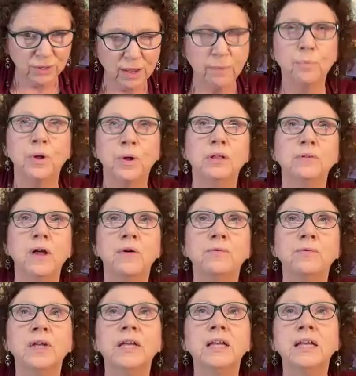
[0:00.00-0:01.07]

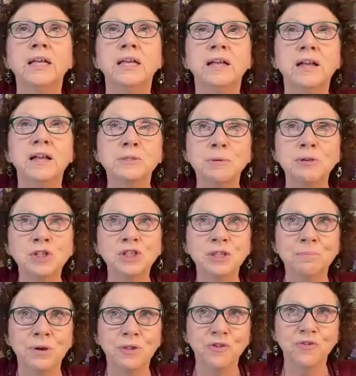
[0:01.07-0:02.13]
of especially
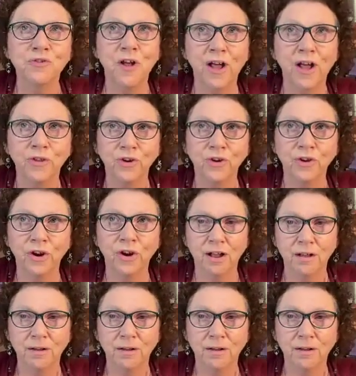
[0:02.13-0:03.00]
the mother-father